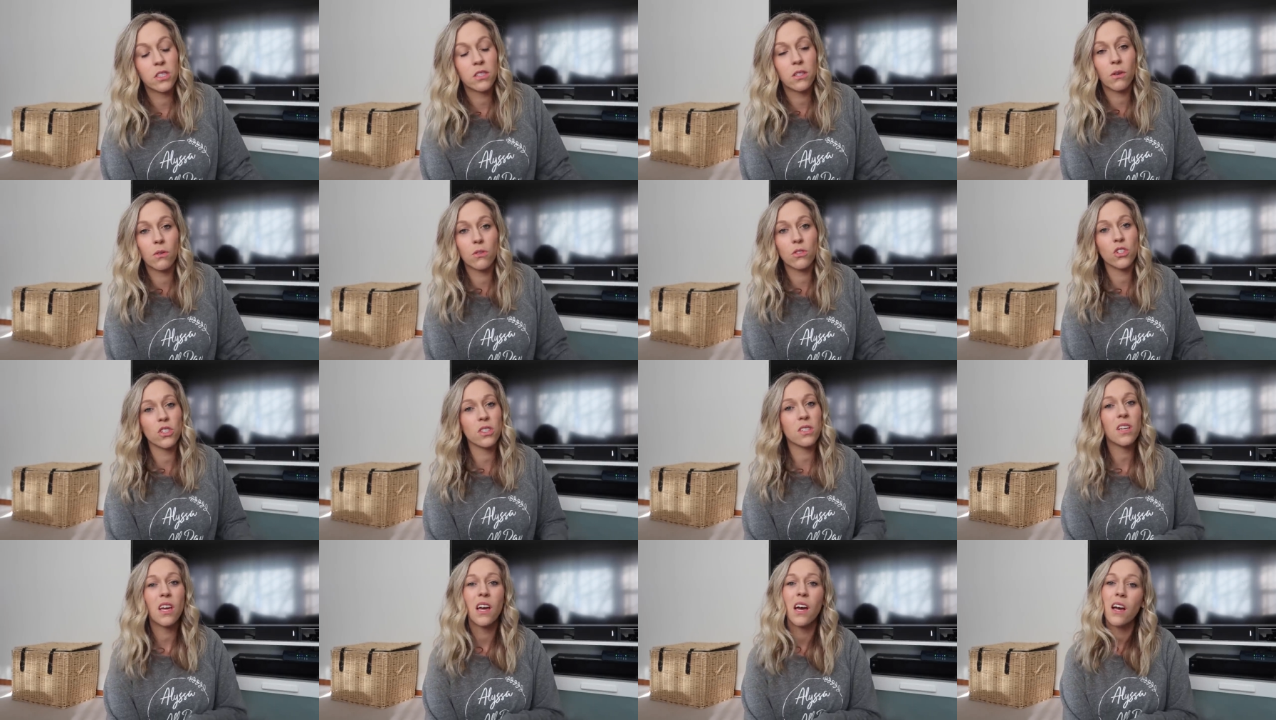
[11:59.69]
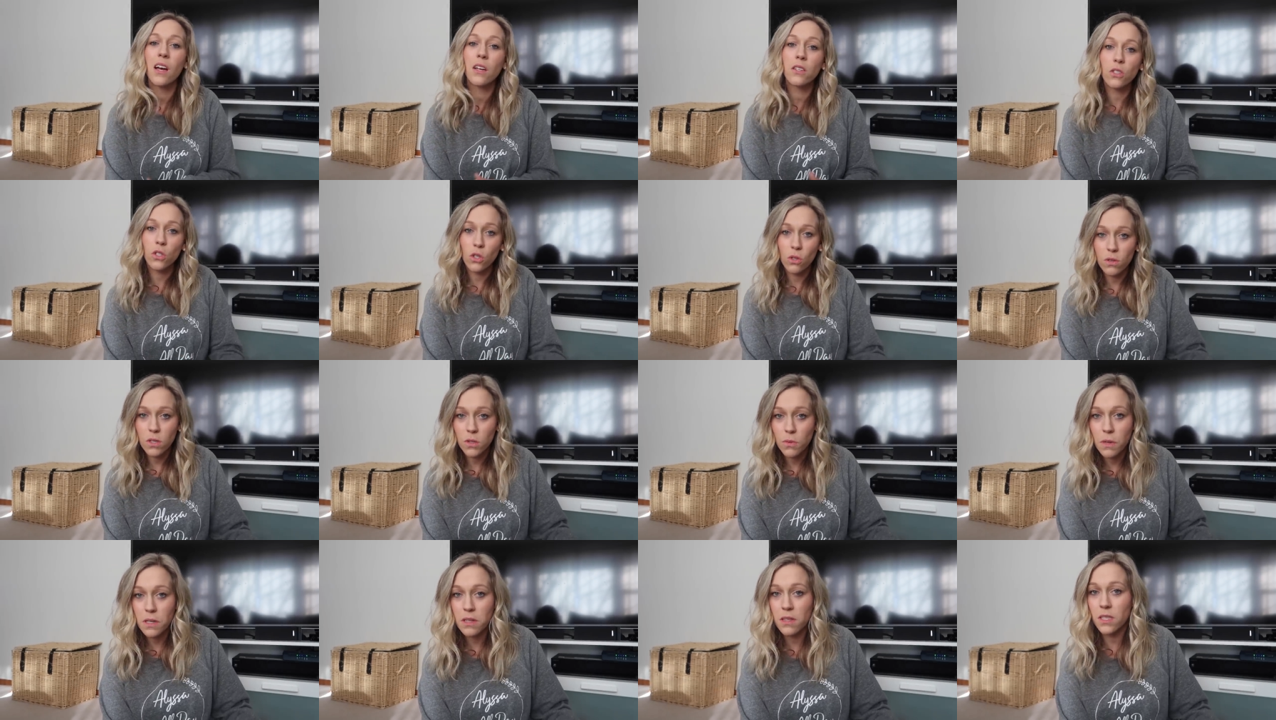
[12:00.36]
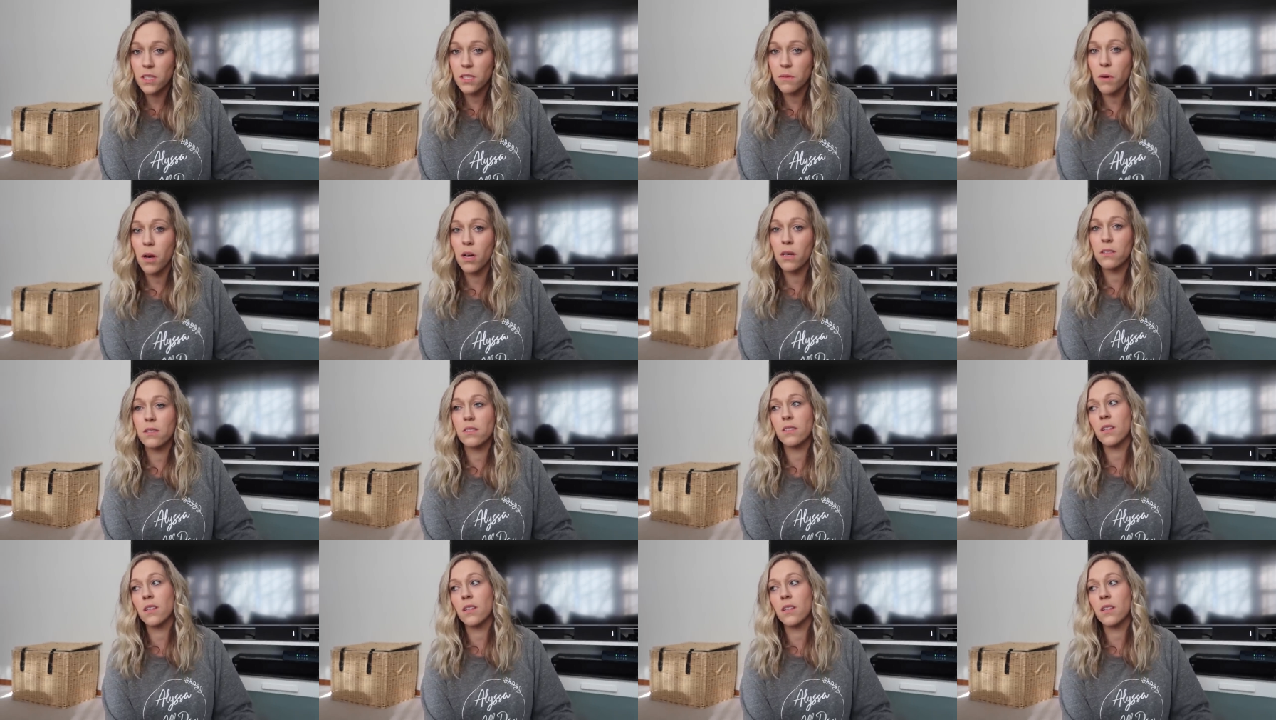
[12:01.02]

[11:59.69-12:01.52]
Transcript: So just don't sweat the small